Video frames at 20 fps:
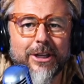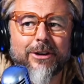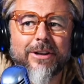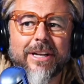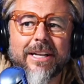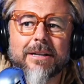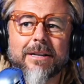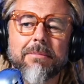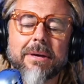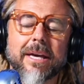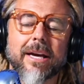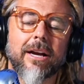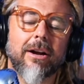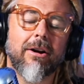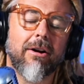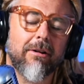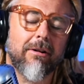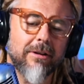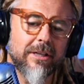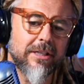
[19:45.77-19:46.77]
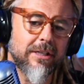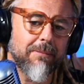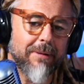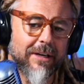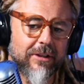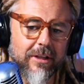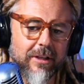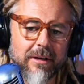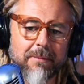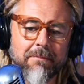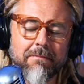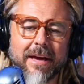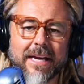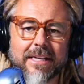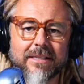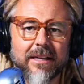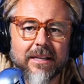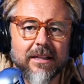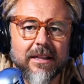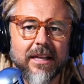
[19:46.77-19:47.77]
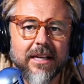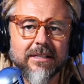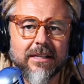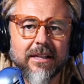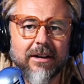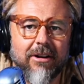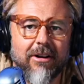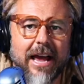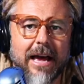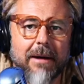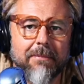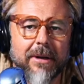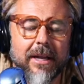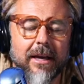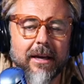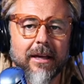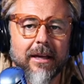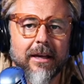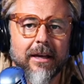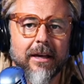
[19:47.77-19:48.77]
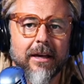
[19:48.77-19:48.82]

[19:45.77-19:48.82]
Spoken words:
You need to be encouraged about the amazing things that are happening.